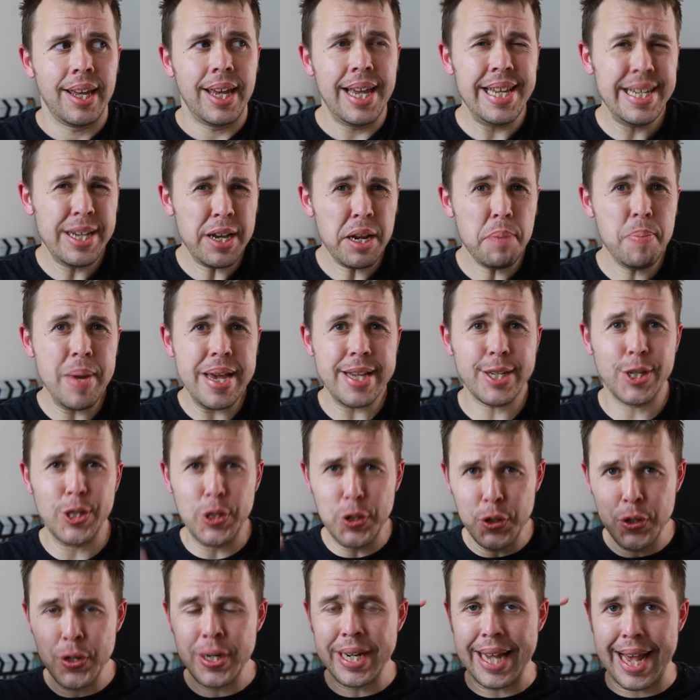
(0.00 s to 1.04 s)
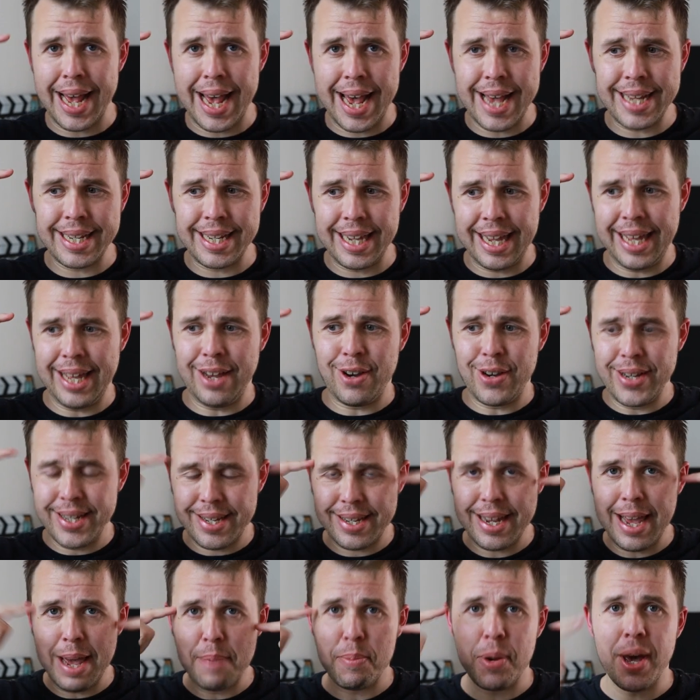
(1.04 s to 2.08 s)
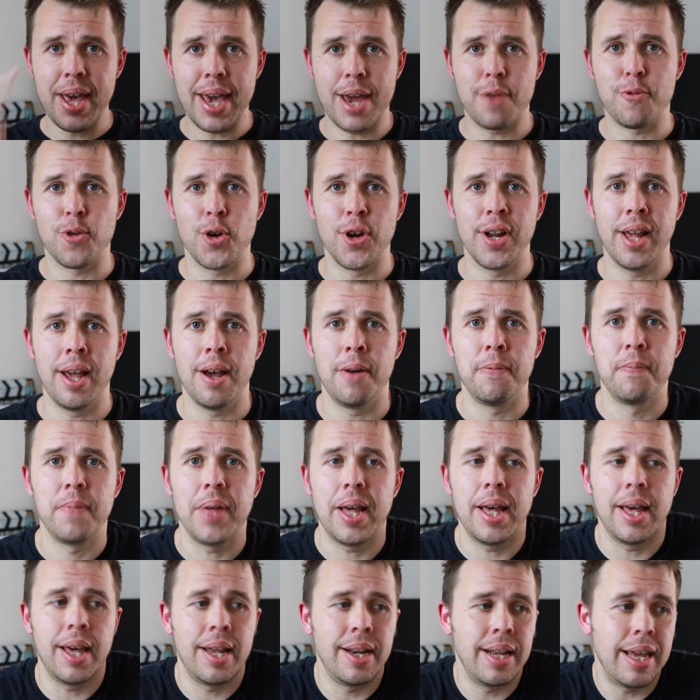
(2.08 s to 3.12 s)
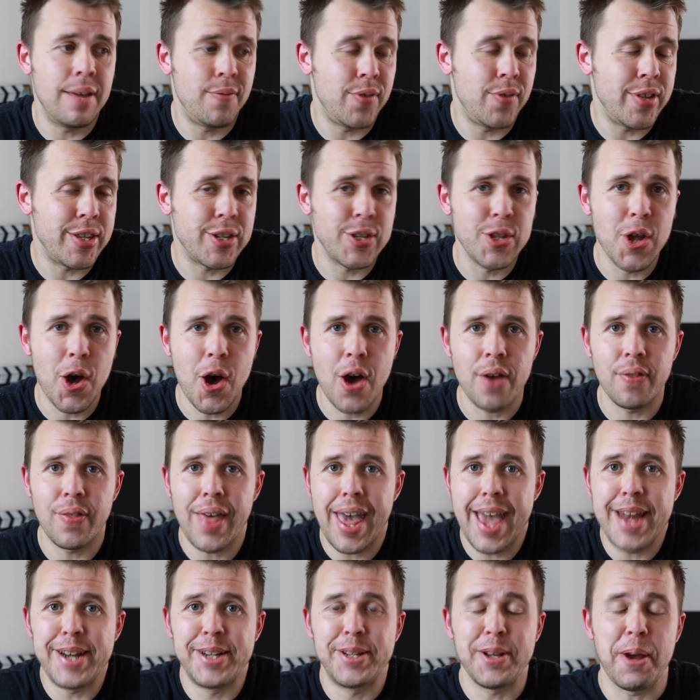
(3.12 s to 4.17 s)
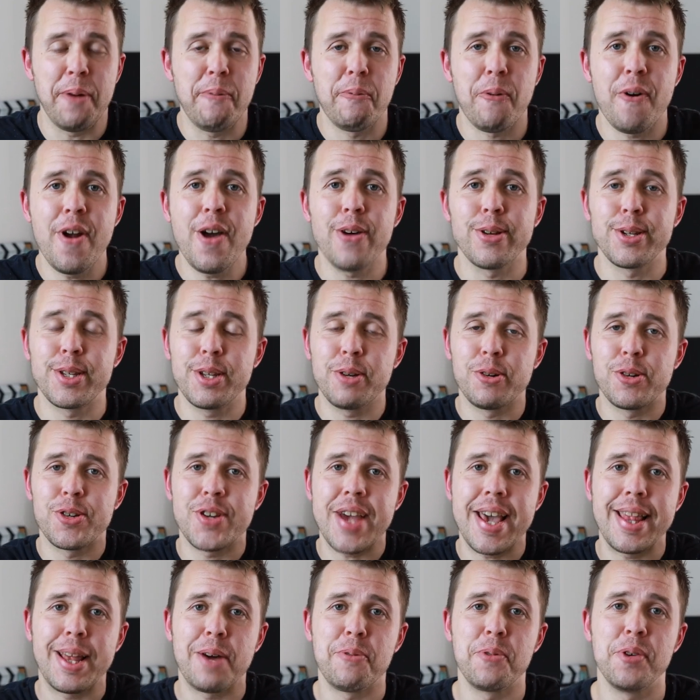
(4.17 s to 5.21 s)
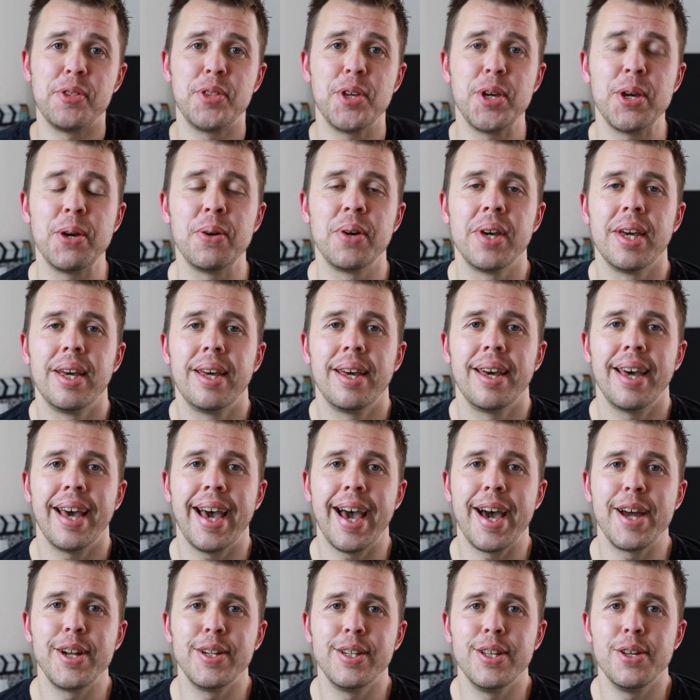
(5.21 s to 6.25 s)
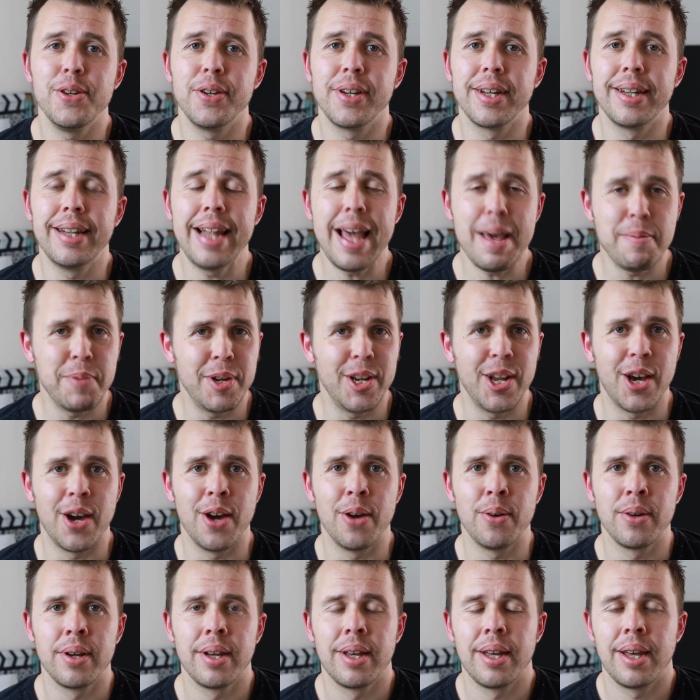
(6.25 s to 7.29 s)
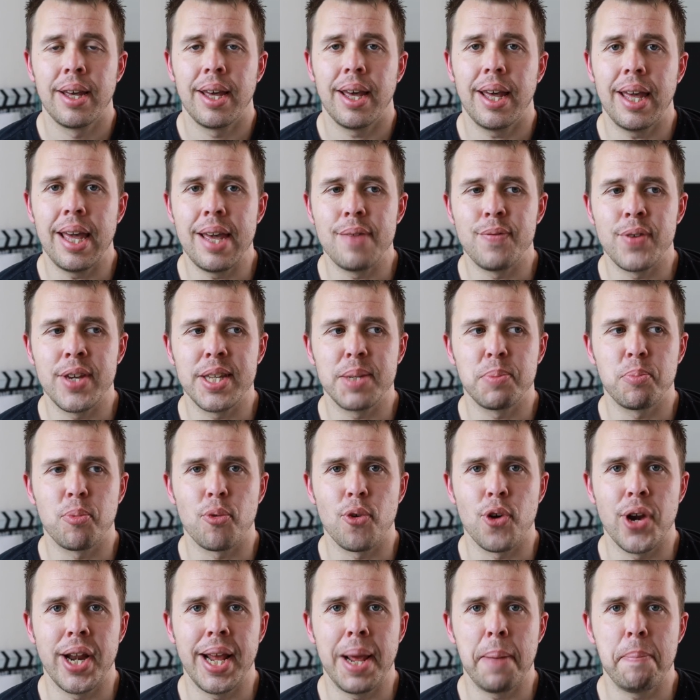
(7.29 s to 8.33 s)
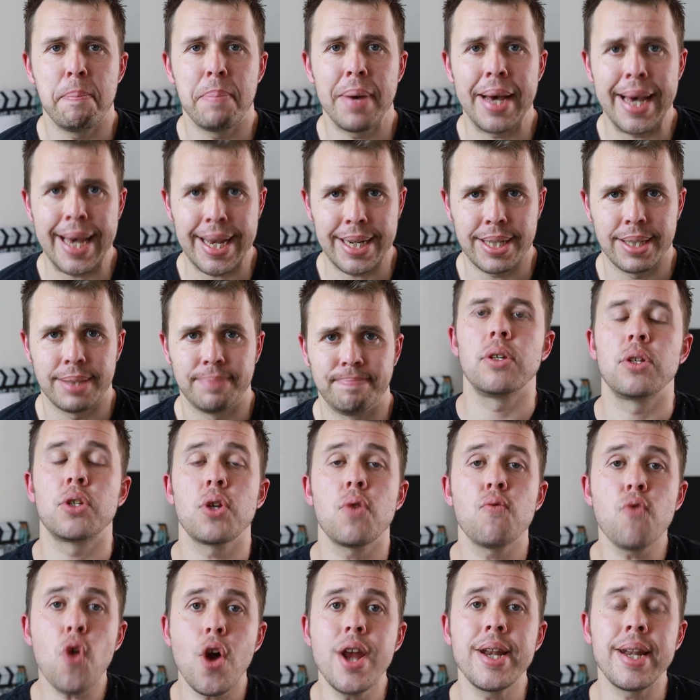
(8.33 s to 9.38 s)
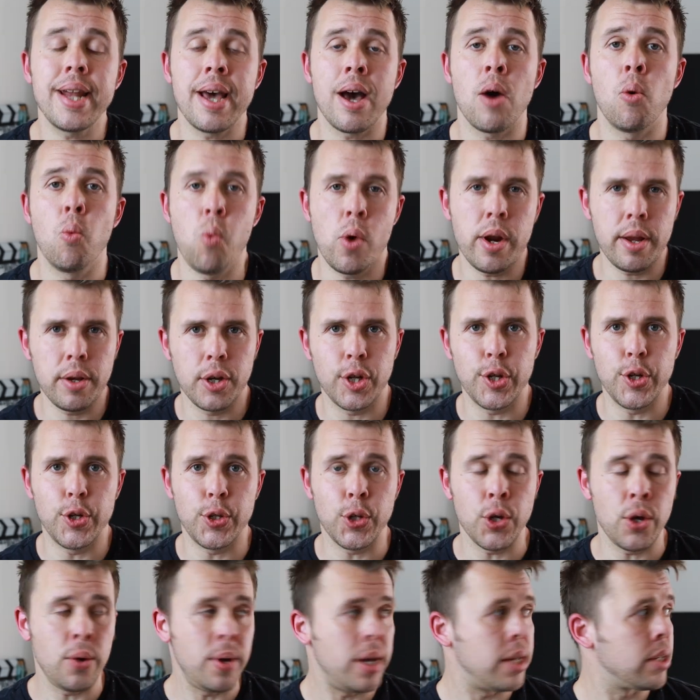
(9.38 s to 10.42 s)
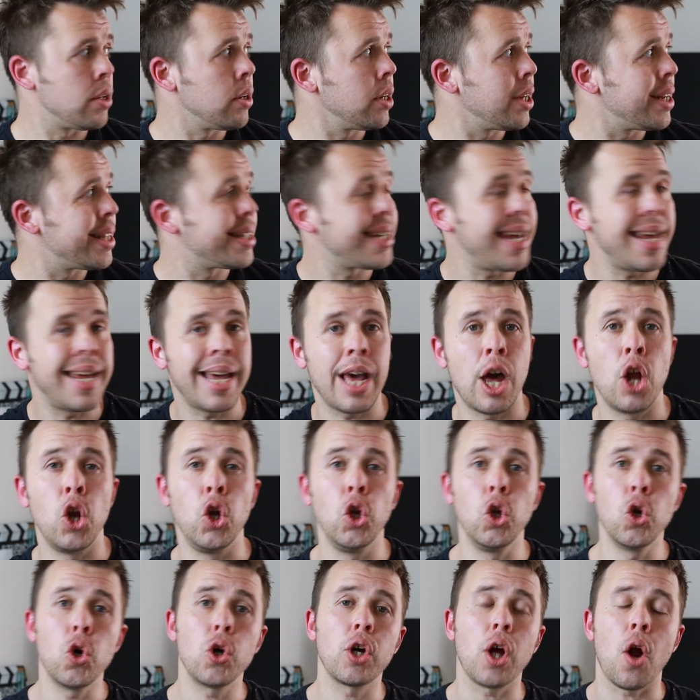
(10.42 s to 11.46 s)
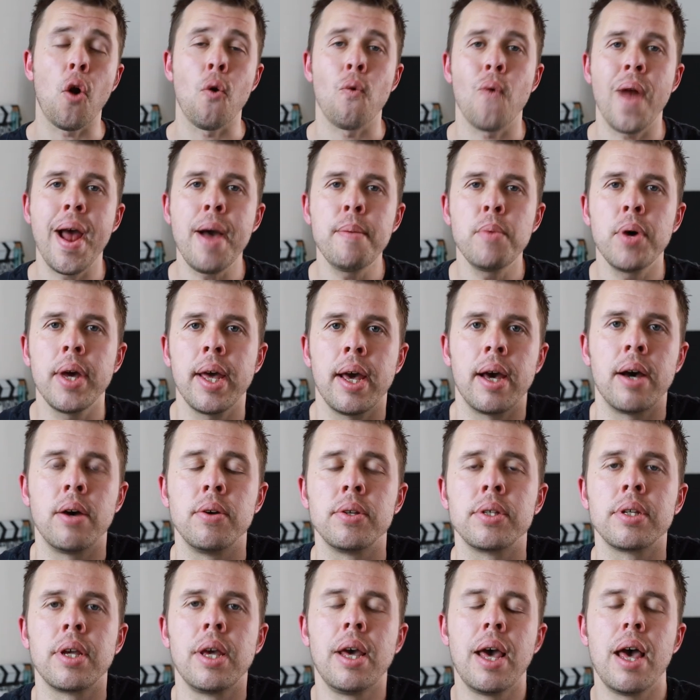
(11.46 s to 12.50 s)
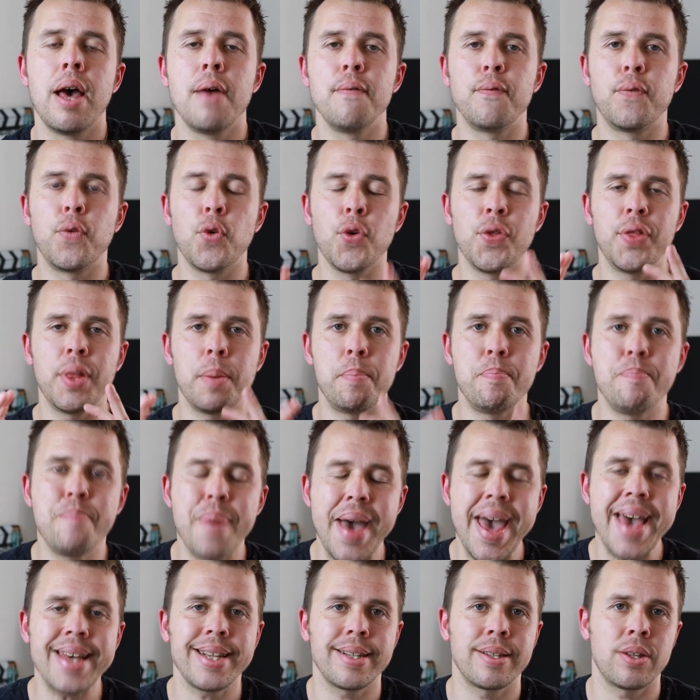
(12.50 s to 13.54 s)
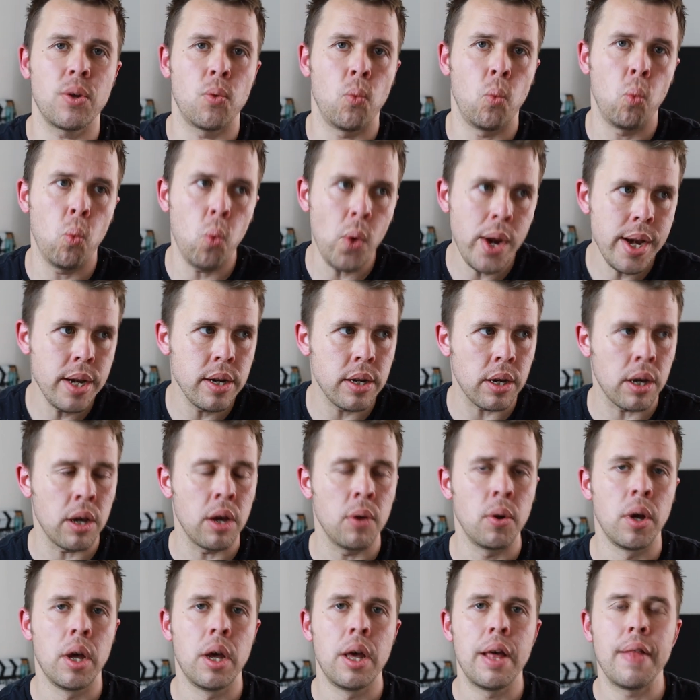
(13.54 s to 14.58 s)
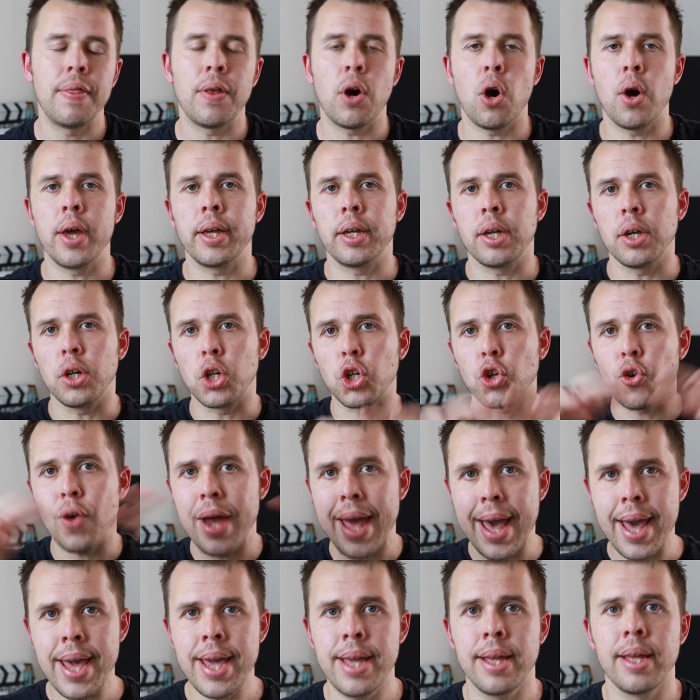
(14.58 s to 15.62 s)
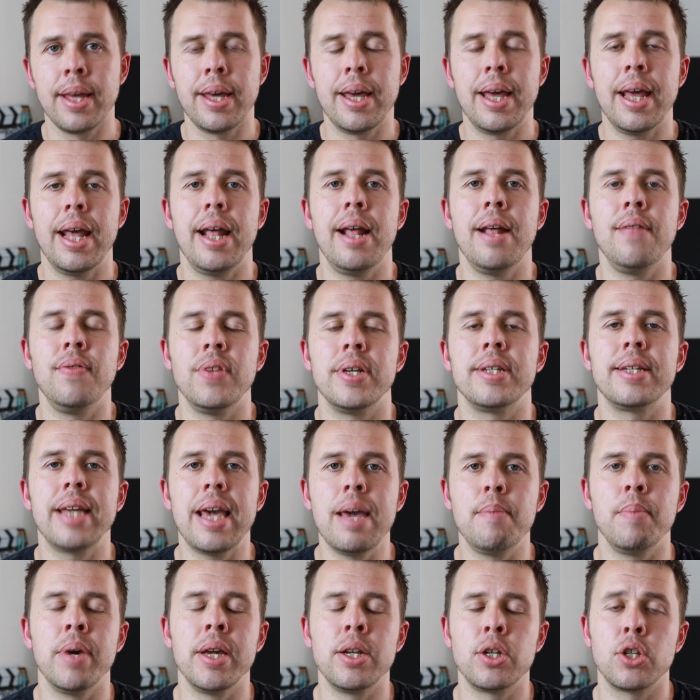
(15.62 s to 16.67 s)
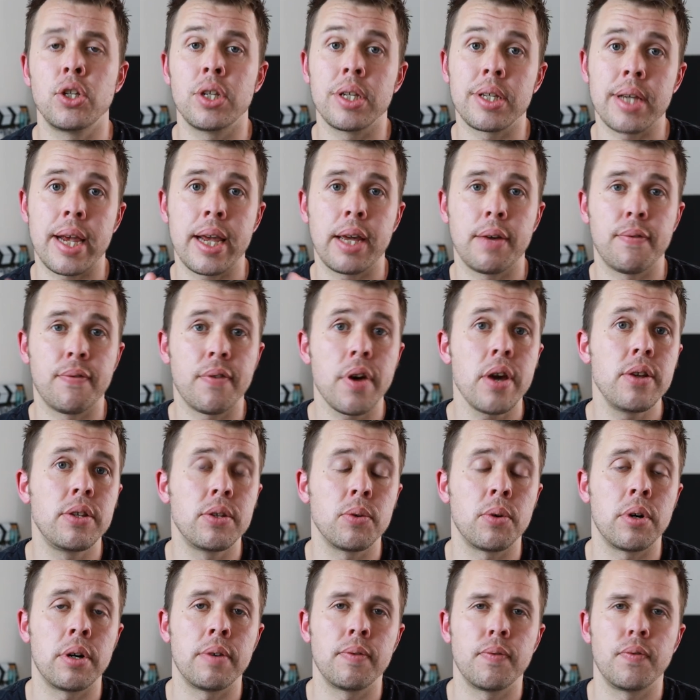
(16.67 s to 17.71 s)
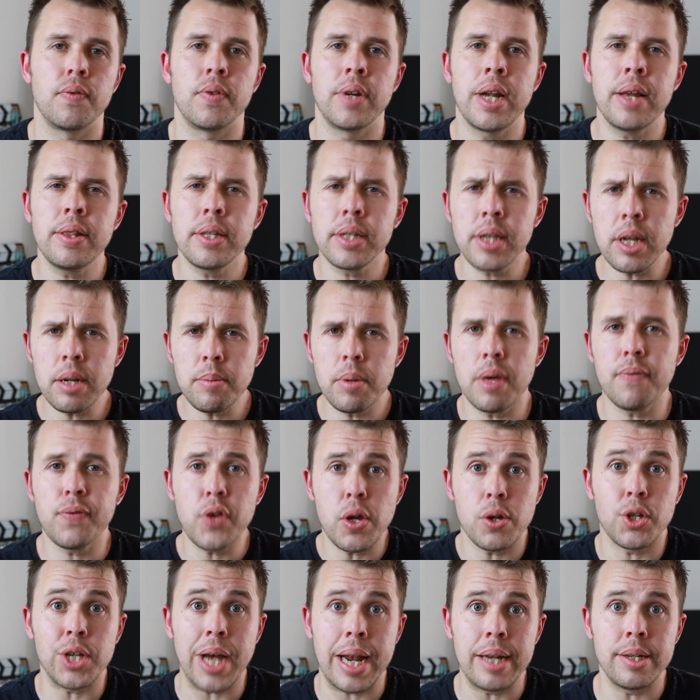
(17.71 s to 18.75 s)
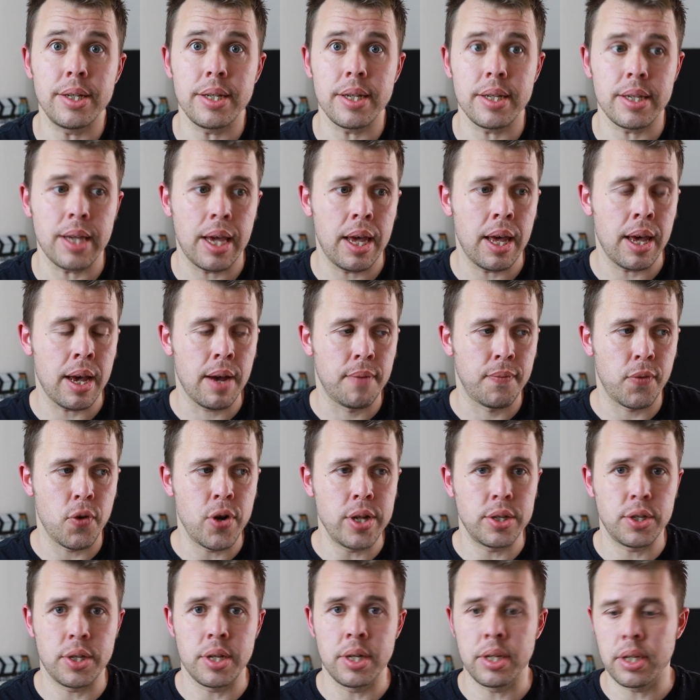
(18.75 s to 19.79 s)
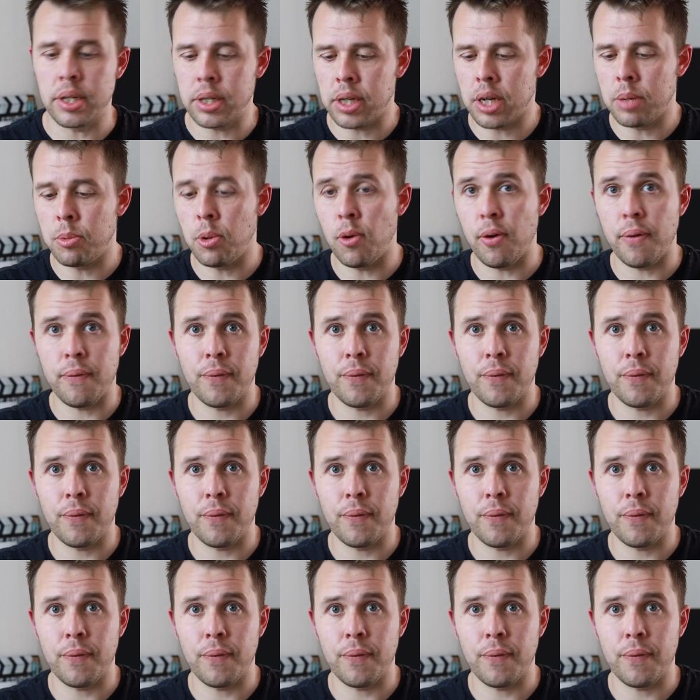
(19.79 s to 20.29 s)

it's going to be as good as I see it in my head right now. And if it's not, then don't worry, I'll still share that with you and you can let me know if it's pretty bad. So right now, what I'm going to do is I'm going to take a look around my house for the best window that I can create in this image to take a photo of. Now there's going to be a few challenges here. For instance, there's going to be